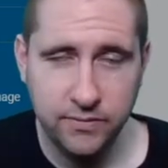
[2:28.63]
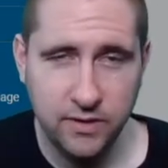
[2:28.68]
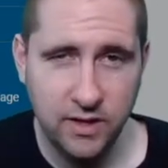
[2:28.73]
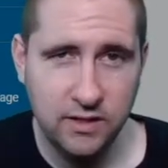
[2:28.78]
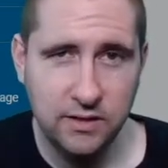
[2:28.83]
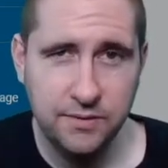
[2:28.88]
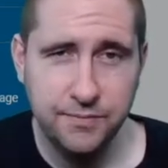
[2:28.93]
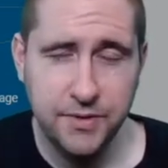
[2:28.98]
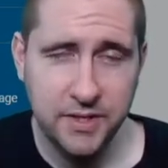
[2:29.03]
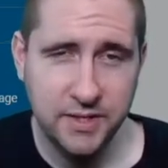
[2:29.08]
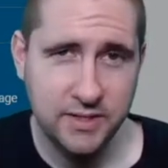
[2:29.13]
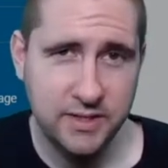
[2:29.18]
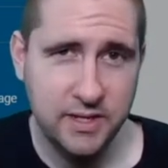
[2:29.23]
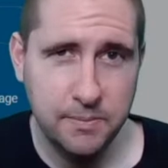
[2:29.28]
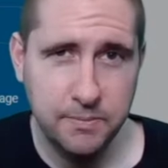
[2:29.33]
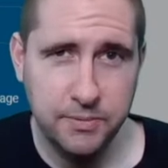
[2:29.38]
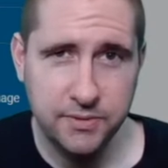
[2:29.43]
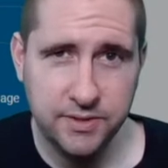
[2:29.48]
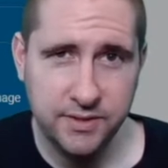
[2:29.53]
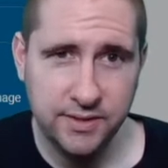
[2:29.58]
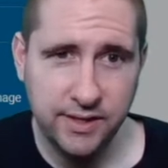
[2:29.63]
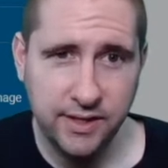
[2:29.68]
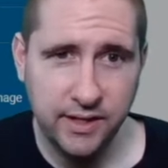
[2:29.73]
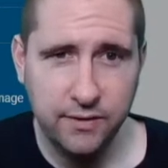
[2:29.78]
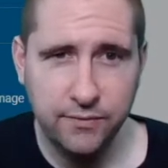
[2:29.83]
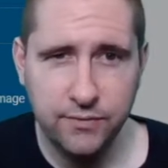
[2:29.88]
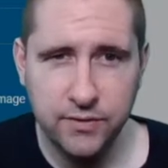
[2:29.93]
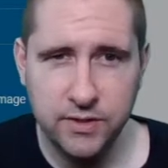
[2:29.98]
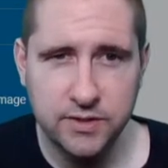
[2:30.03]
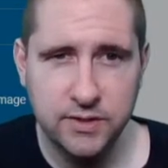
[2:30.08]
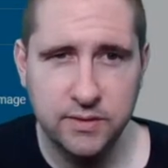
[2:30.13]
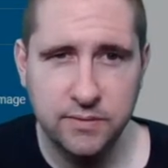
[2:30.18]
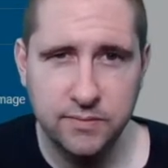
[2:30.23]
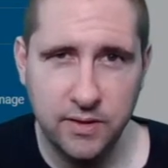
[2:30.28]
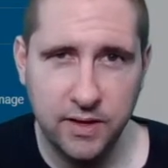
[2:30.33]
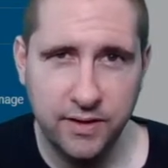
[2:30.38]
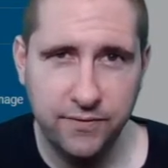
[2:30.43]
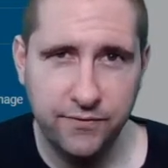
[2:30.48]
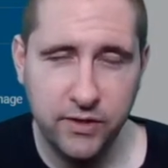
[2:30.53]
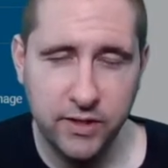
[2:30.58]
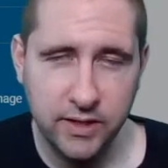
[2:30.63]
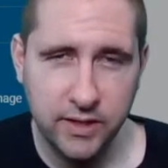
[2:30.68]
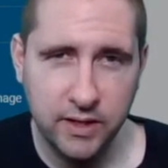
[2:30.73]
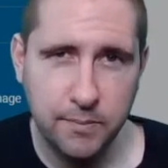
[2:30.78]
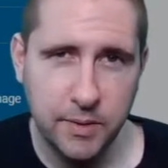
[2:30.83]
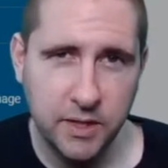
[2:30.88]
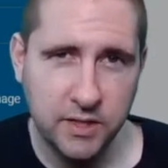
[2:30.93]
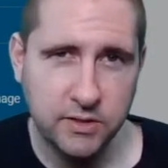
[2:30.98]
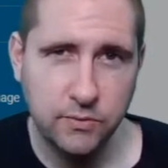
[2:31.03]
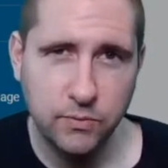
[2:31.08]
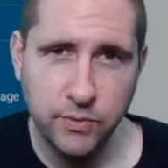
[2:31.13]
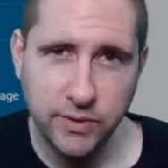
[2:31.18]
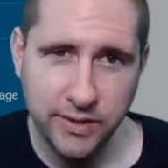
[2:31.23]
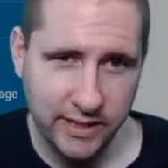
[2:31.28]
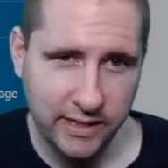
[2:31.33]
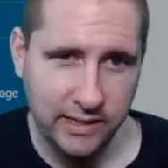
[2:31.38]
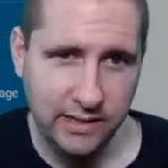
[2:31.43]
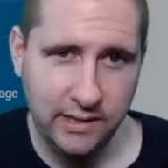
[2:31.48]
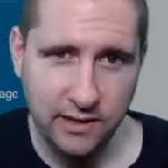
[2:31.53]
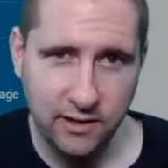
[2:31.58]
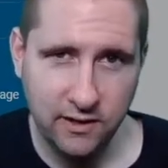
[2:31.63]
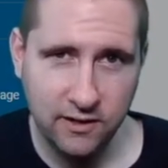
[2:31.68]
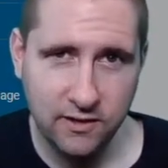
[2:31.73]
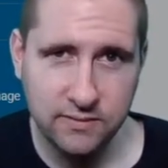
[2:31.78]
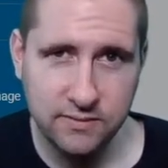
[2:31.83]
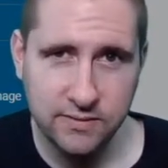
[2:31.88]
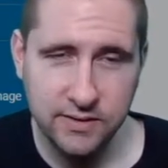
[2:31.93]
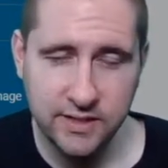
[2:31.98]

love the examples that they give because I feel like it makes it really clear.